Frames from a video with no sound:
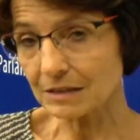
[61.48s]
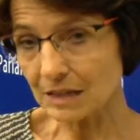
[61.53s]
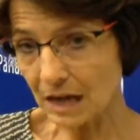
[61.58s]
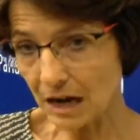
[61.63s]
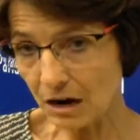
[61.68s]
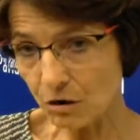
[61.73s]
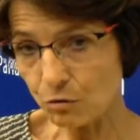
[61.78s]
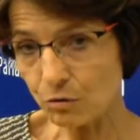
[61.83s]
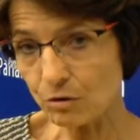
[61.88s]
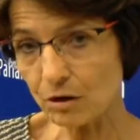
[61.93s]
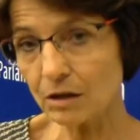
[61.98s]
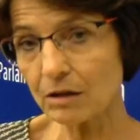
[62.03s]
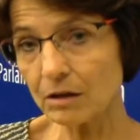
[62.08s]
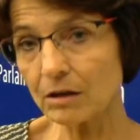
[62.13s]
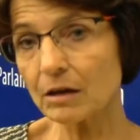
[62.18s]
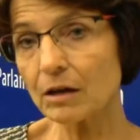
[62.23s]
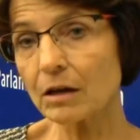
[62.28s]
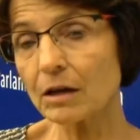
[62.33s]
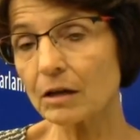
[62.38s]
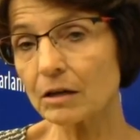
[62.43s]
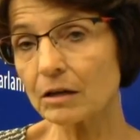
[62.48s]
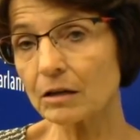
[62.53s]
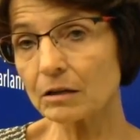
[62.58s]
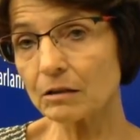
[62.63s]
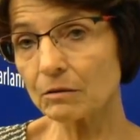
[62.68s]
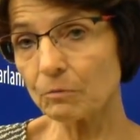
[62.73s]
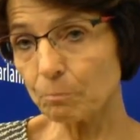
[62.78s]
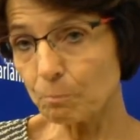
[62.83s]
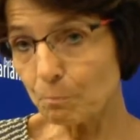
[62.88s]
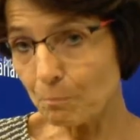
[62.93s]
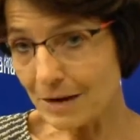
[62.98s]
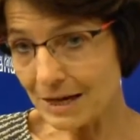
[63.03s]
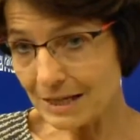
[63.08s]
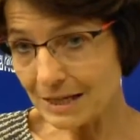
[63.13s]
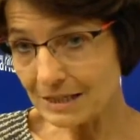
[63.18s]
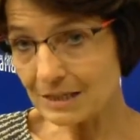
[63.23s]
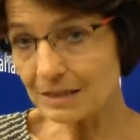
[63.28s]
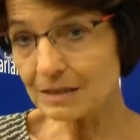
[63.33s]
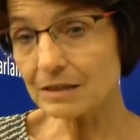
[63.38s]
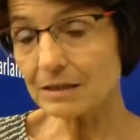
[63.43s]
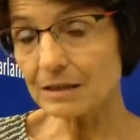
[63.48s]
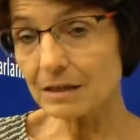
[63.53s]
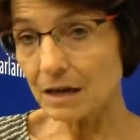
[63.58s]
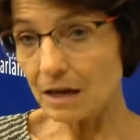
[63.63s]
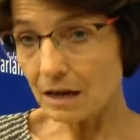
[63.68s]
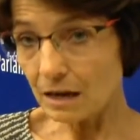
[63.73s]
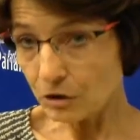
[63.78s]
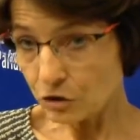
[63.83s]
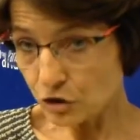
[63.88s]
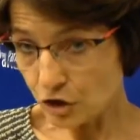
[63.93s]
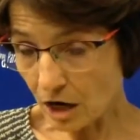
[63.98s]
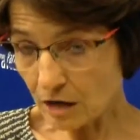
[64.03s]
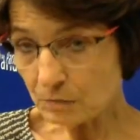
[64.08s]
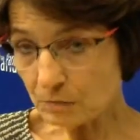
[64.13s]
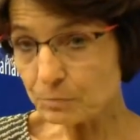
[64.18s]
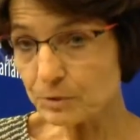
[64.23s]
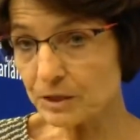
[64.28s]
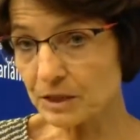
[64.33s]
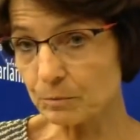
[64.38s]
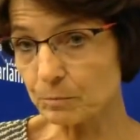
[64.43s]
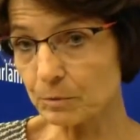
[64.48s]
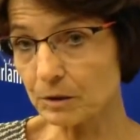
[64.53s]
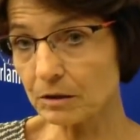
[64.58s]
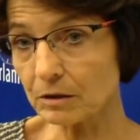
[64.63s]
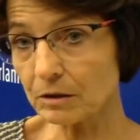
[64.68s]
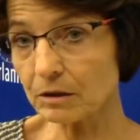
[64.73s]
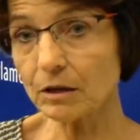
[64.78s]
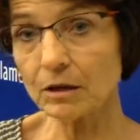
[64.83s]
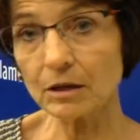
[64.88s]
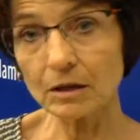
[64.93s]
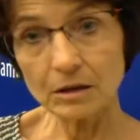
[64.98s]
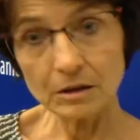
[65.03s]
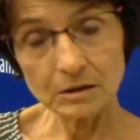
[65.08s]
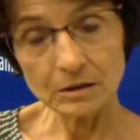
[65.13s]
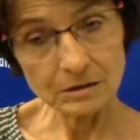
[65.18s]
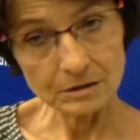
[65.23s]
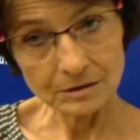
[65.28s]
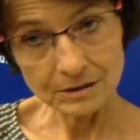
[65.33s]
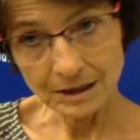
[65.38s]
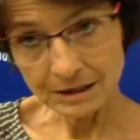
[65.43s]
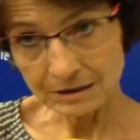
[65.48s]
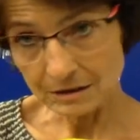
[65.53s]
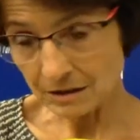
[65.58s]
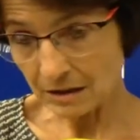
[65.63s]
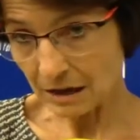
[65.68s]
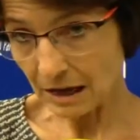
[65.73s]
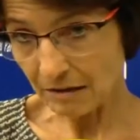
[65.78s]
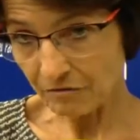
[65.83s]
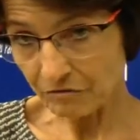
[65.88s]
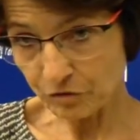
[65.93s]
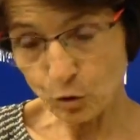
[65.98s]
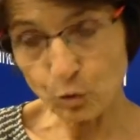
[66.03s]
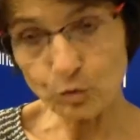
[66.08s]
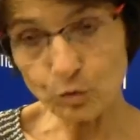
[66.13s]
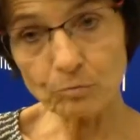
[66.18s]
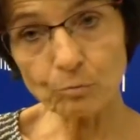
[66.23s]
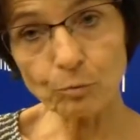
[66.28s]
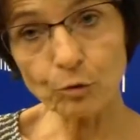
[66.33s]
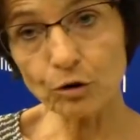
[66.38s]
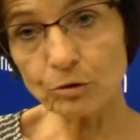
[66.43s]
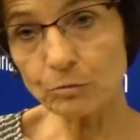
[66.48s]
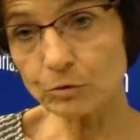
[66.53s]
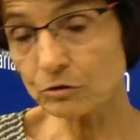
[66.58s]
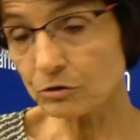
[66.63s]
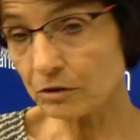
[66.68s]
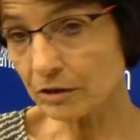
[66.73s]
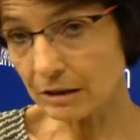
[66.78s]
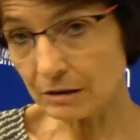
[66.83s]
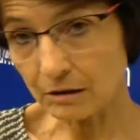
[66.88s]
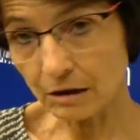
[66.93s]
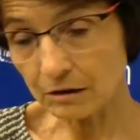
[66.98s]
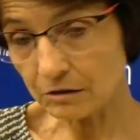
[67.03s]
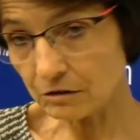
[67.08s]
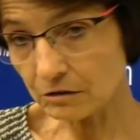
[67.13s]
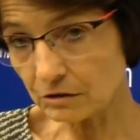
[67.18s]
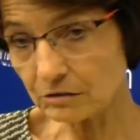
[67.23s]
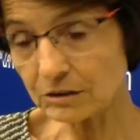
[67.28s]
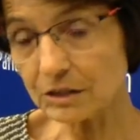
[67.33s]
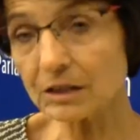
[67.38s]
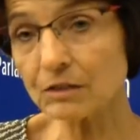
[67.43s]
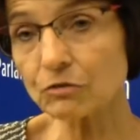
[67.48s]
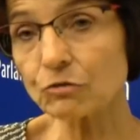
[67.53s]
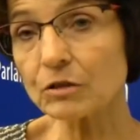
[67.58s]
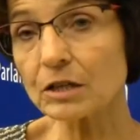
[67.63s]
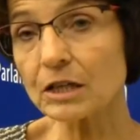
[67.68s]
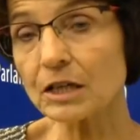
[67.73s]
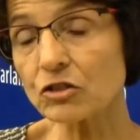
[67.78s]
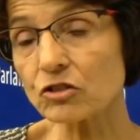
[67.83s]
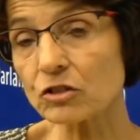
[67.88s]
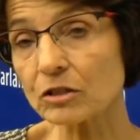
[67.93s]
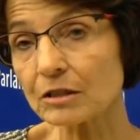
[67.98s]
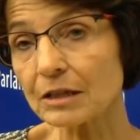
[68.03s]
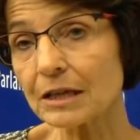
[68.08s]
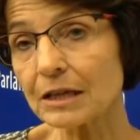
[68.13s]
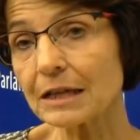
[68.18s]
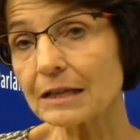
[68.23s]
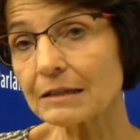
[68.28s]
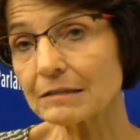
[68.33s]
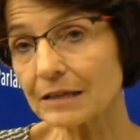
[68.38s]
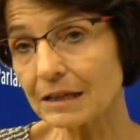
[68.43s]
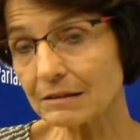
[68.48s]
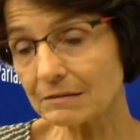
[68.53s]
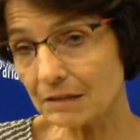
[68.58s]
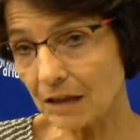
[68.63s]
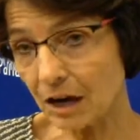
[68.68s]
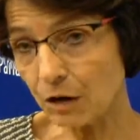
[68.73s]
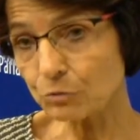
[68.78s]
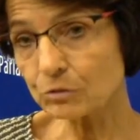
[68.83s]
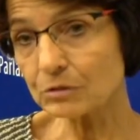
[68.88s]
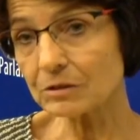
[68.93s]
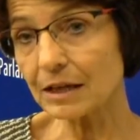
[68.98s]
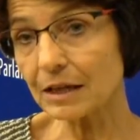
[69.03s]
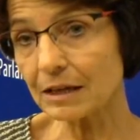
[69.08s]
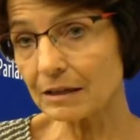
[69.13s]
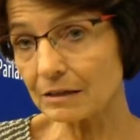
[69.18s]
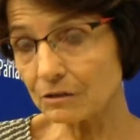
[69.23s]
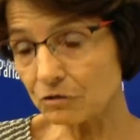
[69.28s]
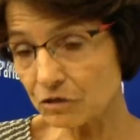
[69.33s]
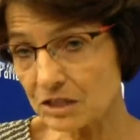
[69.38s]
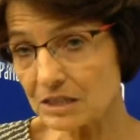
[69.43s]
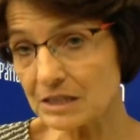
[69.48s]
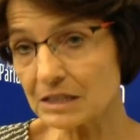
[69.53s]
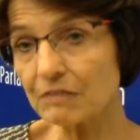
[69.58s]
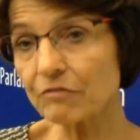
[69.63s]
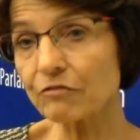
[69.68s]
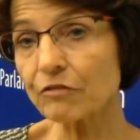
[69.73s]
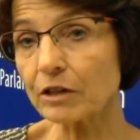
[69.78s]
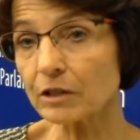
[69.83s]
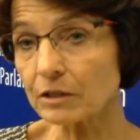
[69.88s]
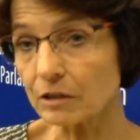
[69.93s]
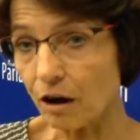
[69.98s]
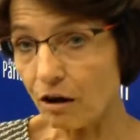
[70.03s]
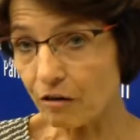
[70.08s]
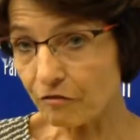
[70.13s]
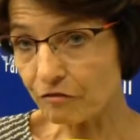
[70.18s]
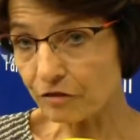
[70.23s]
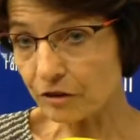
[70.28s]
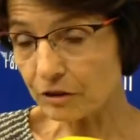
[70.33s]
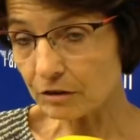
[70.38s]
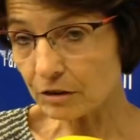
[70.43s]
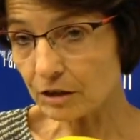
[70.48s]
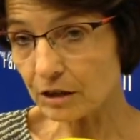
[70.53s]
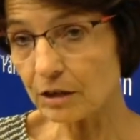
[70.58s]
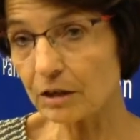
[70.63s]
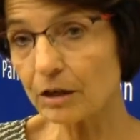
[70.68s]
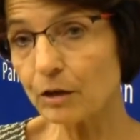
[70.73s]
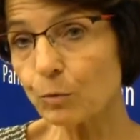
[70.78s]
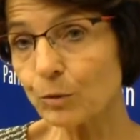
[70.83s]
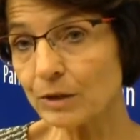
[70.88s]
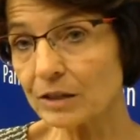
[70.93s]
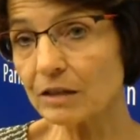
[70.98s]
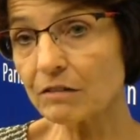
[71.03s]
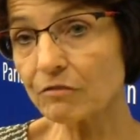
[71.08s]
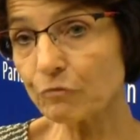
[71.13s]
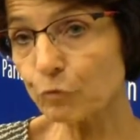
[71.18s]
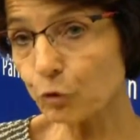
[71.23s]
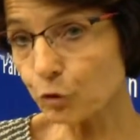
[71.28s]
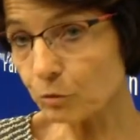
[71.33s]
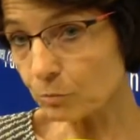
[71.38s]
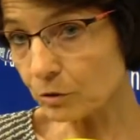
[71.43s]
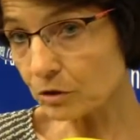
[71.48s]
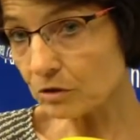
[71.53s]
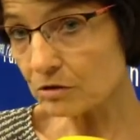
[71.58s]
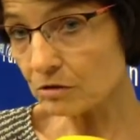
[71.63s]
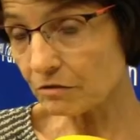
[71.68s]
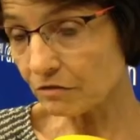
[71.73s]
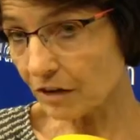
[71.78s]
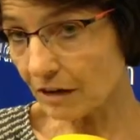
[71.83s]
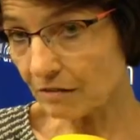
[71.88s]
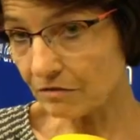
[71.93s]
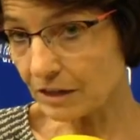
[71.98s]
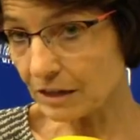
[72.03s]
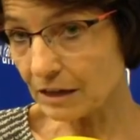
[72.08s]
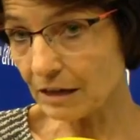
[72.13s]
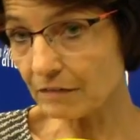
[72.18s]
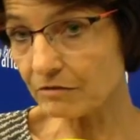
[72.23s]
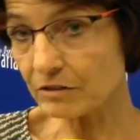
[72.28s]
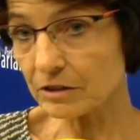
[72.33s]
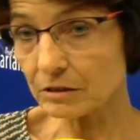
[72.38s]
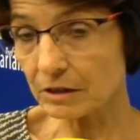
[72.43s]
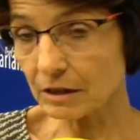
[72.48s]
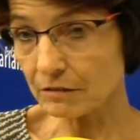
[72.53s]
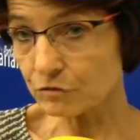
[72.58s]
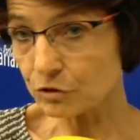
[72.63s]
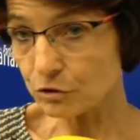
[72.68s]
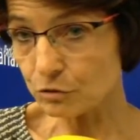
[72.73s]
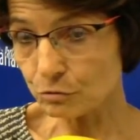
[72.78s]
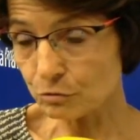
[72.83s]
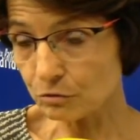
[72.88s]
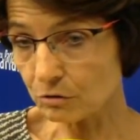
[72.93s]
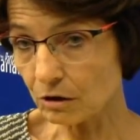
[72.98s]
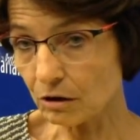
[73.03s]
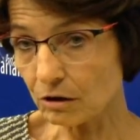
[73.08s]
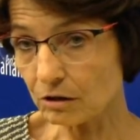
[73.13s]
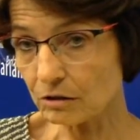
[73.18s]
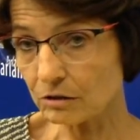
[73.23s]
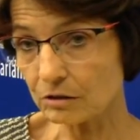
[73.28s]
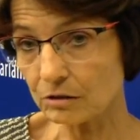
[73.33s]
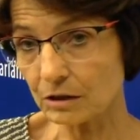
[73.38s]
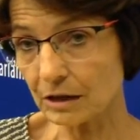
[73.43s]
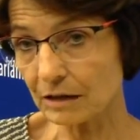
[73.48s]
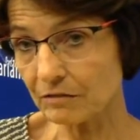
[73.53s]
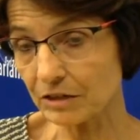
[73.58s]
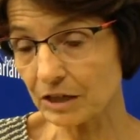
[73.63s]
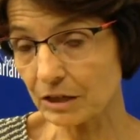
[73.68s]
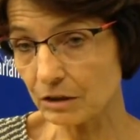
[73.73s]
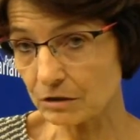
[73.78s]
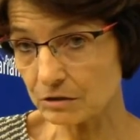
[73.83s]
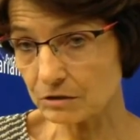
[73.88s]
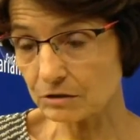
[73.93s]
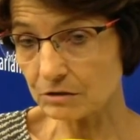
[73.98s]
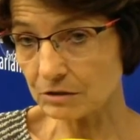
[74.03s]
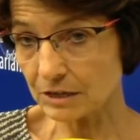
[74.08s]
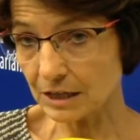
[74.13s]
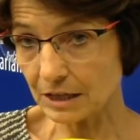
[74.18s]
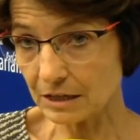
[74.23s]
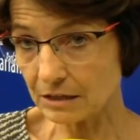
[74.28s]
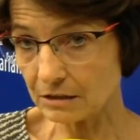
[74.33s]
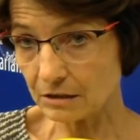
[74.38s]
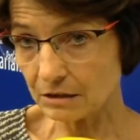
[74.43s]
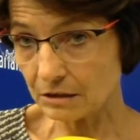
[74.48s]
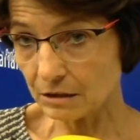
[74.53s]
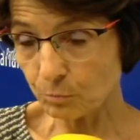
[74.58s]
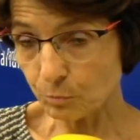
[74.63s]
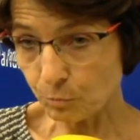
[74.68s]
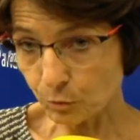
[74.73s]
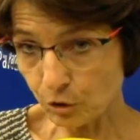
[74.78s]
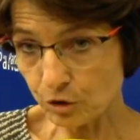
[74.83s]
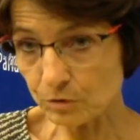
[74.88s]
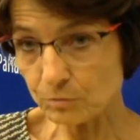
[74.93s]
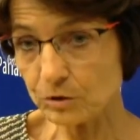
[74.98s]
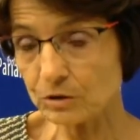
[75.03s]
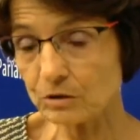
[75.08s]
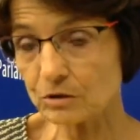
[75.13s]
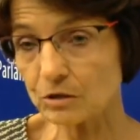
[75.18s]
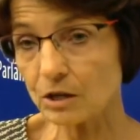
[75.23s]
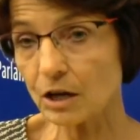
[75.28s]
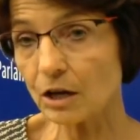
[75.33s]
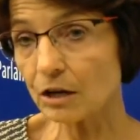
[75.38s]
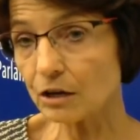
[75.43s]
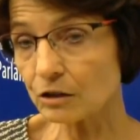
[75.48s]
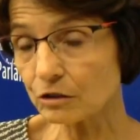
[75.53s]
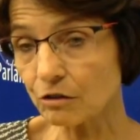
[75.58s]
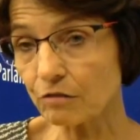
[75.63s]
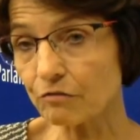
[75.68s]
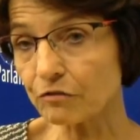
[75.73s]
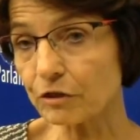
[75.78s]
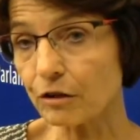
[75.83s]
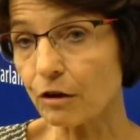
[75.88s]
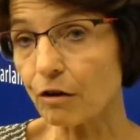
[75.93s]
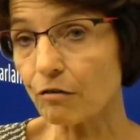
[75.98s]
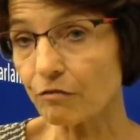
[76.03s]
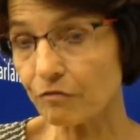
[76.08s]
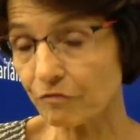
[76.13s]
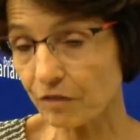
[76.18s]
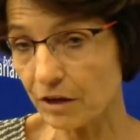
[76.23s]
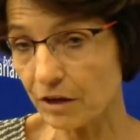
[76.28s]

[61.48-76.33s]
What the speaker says: now many young people that have no employment or that are not in education, that now they receive an offer within 4 months of having left school or having lost their employment, an offer of